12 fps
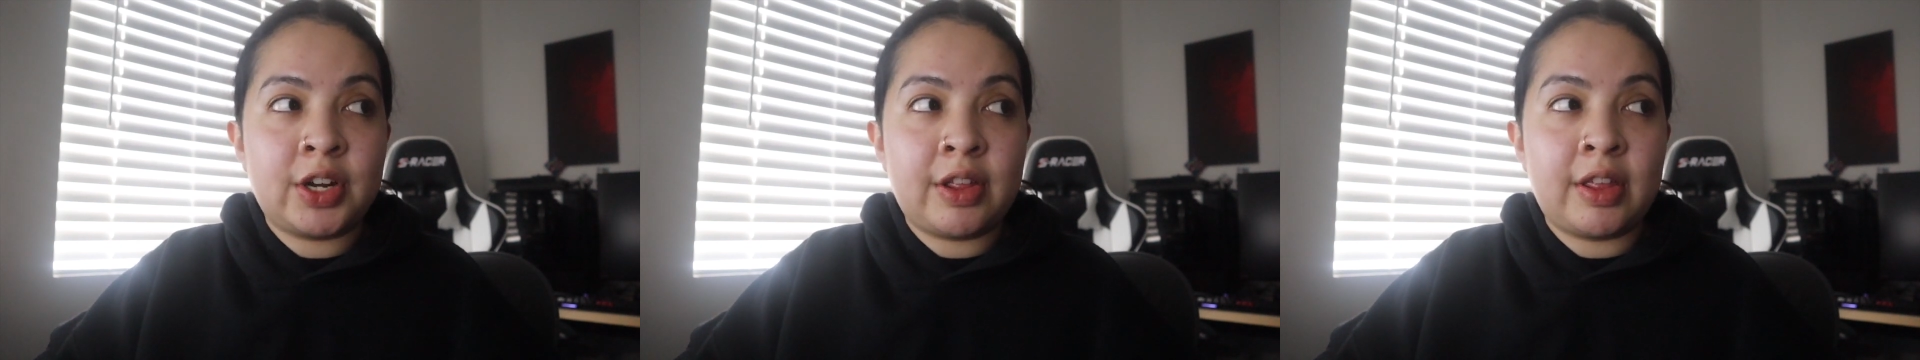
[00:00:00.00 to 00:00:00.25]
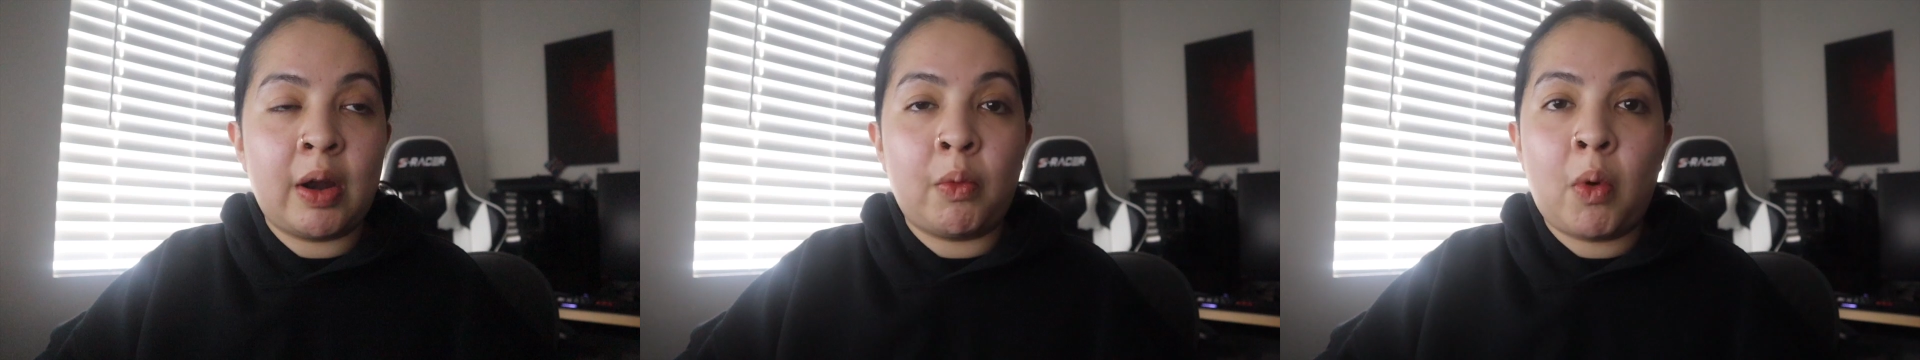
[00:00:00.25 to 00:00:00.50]

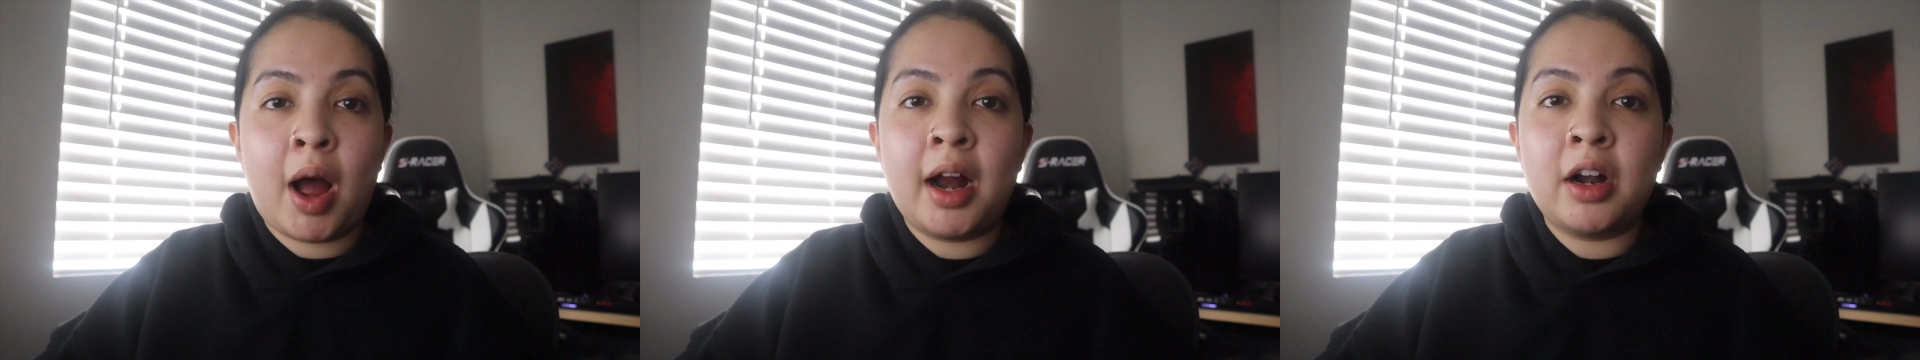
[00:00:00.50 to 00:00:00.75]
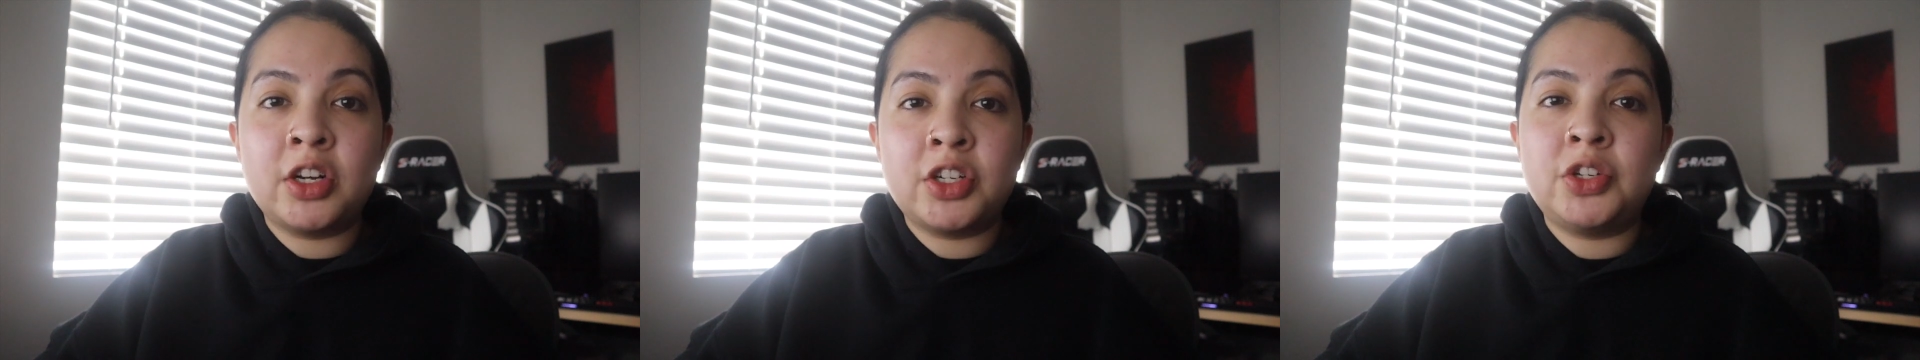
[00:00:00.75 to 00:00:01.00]
then why
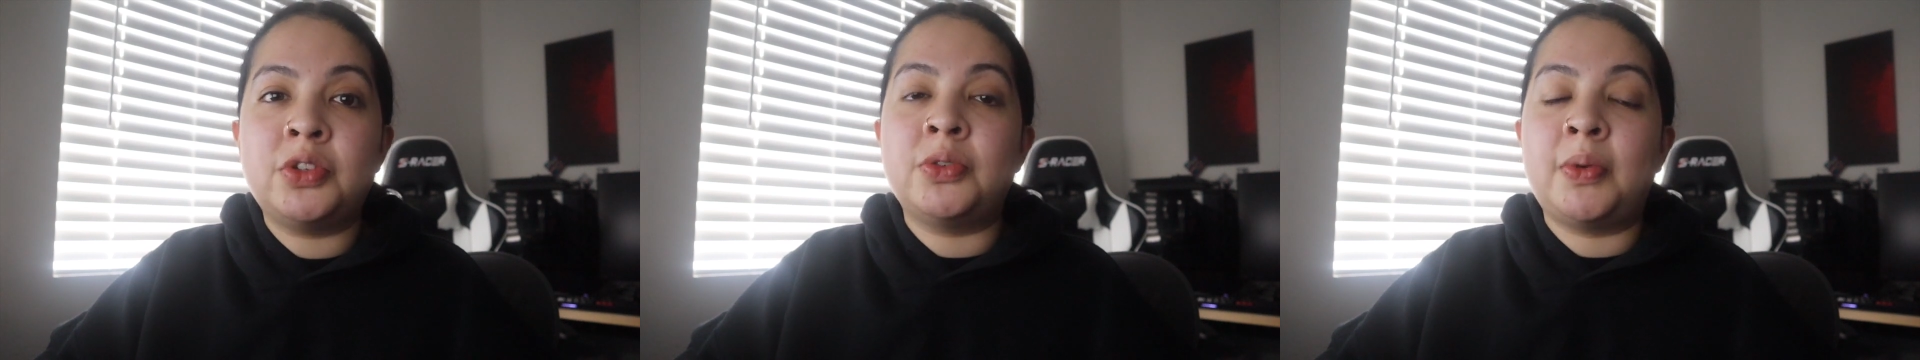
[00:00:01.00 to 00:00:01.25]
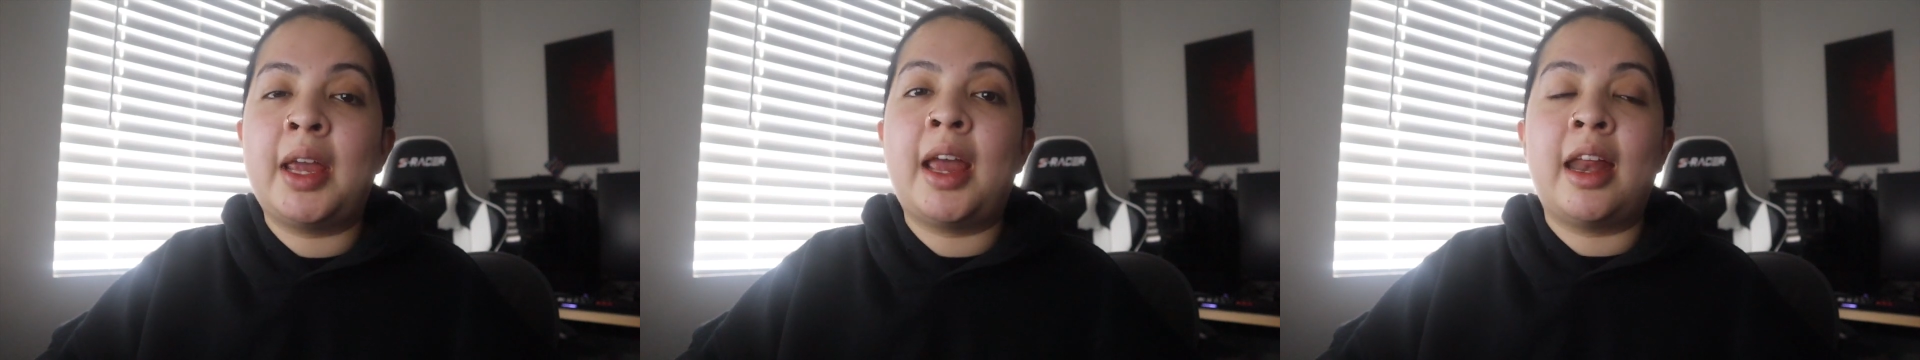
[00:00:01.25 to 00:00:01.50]
aren't you
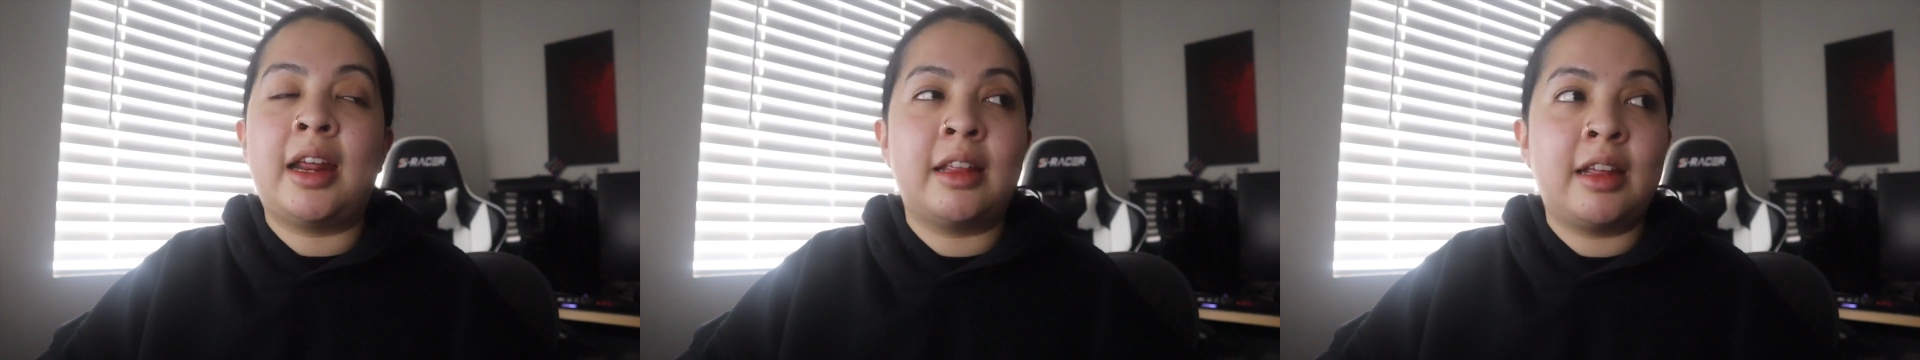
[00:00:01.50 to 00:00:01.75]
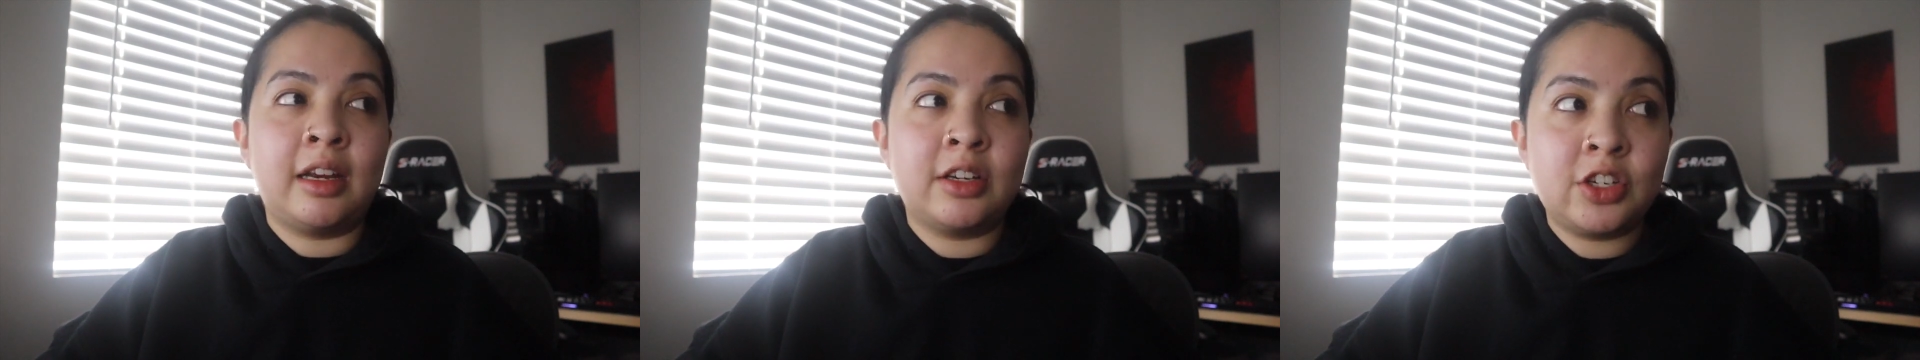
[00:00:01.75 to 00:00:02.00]
doing
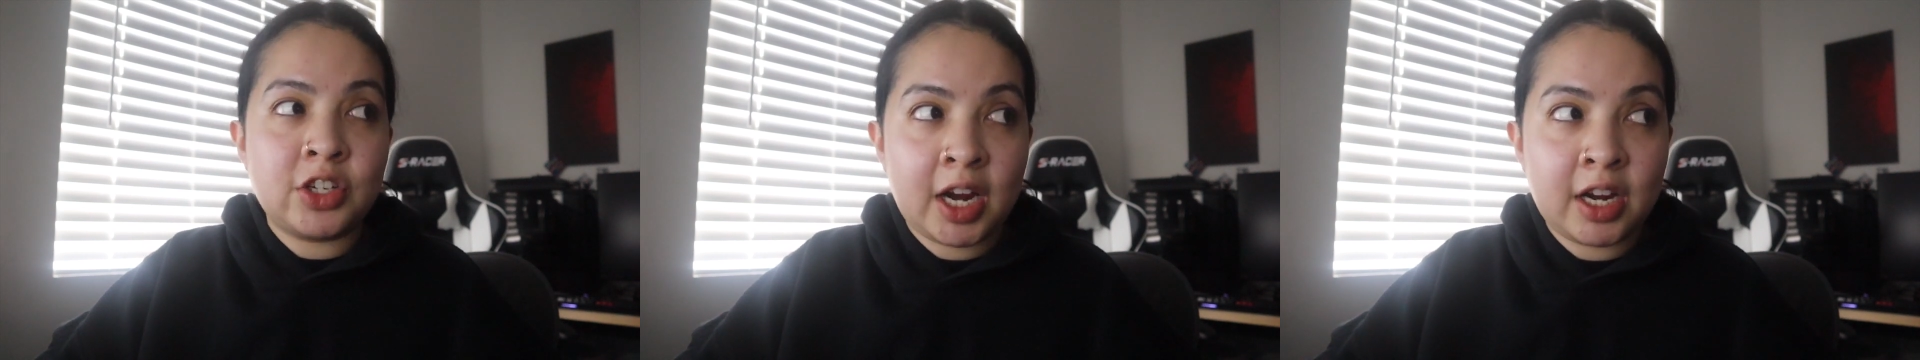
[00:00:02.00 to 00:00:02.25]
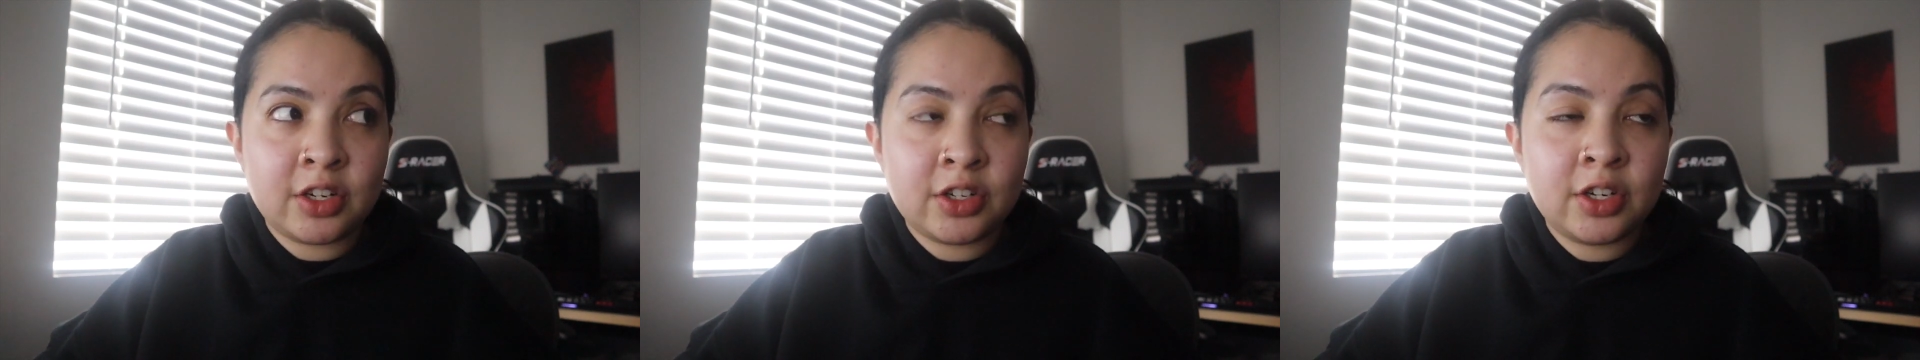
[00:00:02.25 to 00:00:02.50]
anything to
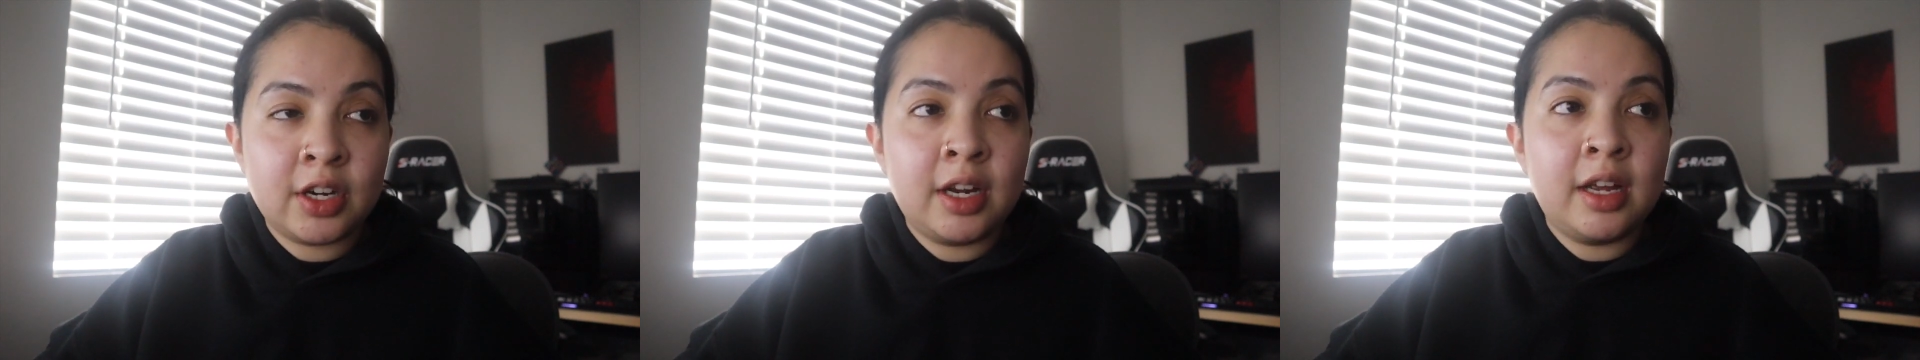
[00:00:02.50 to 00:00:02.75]
change?